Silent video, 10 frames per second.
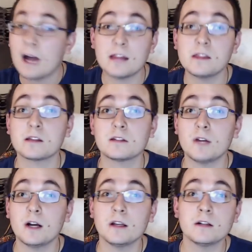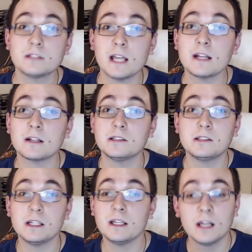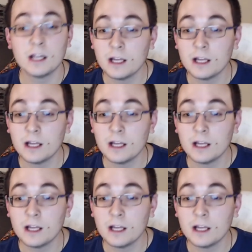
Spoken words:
I think it's very entertaining to see